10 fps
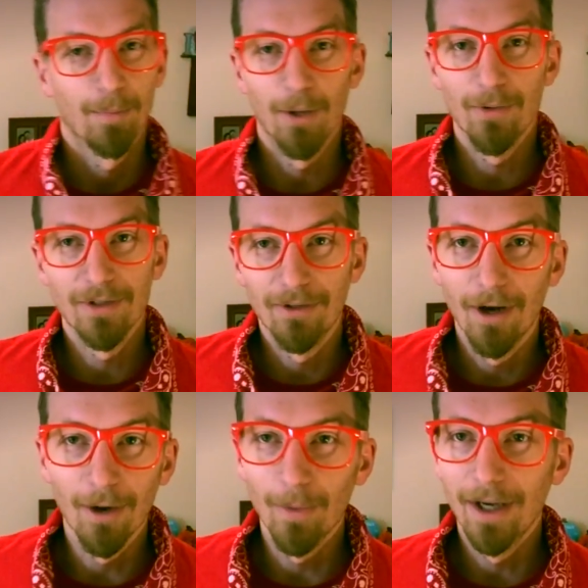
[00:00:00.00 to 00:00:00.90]
posed the
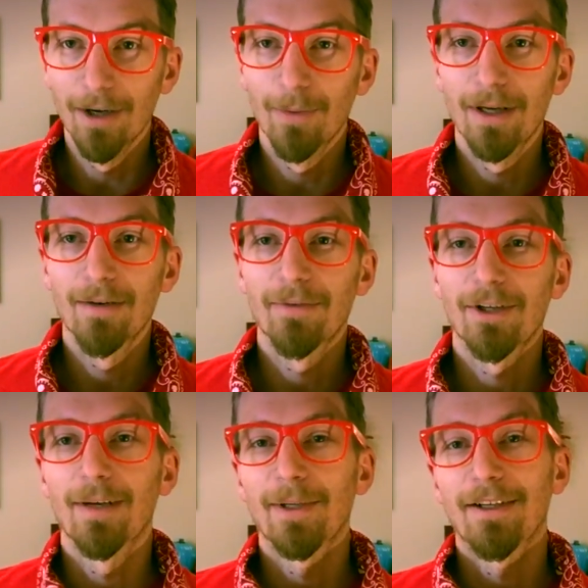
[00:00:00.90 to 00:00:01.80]
wrong way or whatever
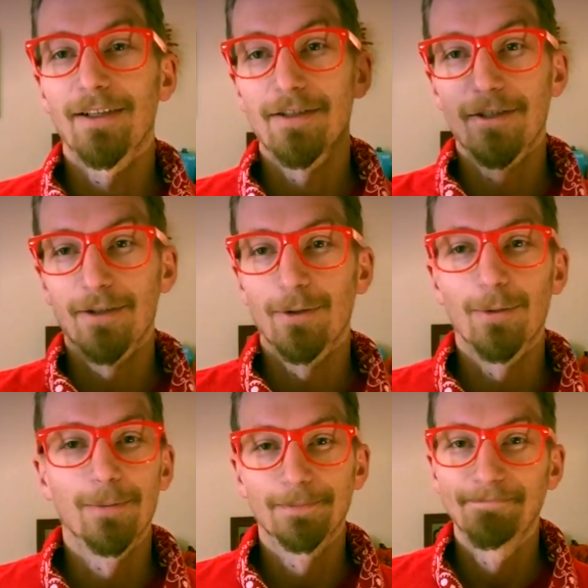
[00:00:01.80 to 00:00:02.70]
for Comic-Con,
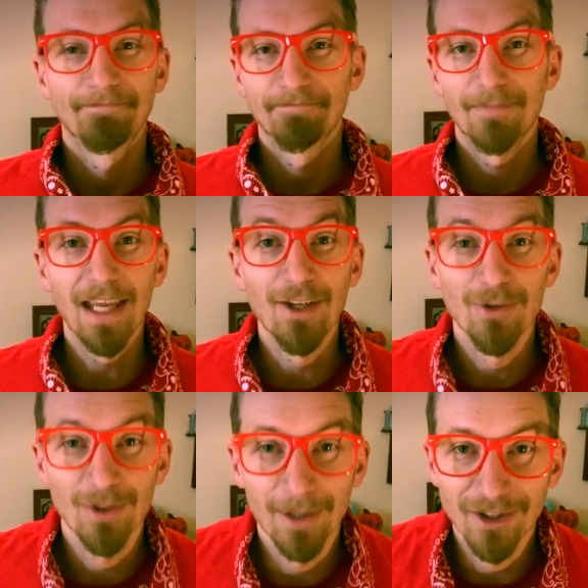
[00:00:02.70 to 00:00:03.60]
so thank
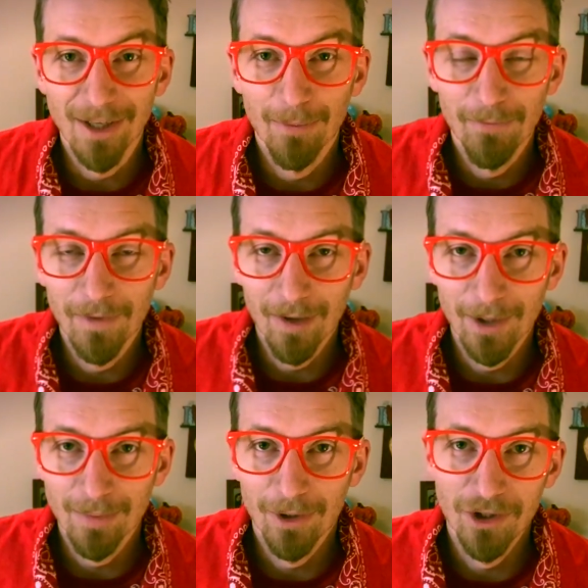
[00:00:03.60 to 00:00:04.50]
you so much. I very
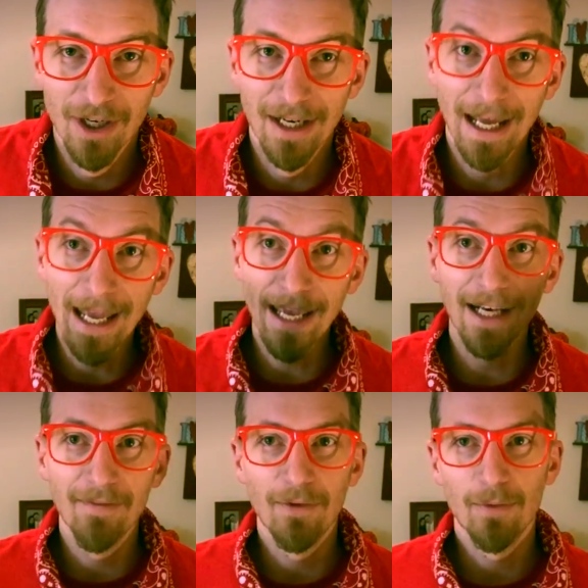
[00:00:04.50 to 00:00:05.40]
much appreciate it.
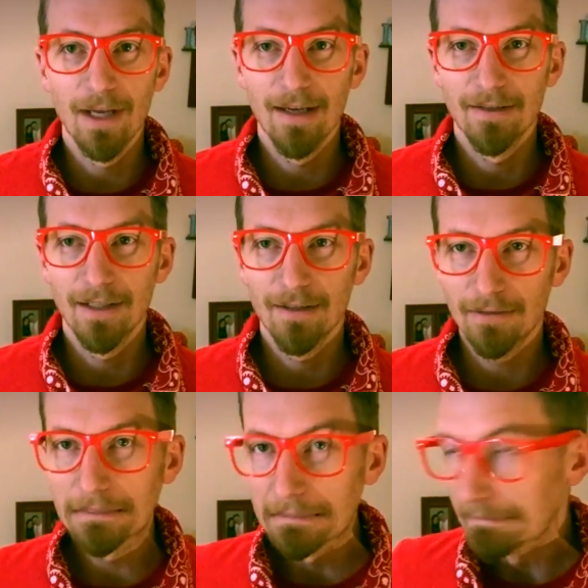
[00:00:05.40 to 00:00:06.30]
And if you can't
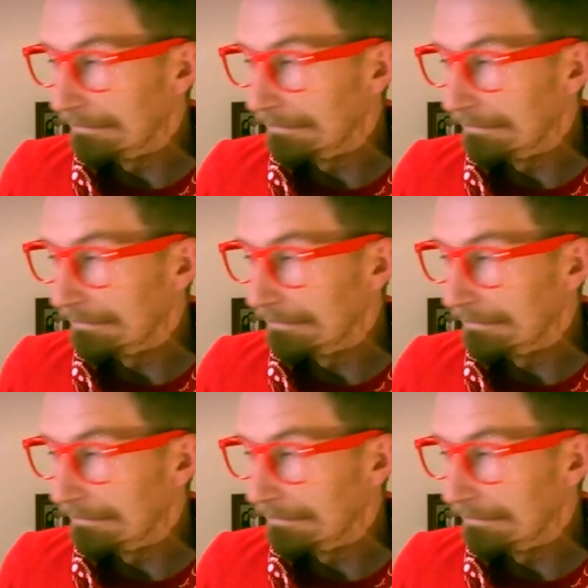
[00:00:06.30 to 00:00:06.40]
tell,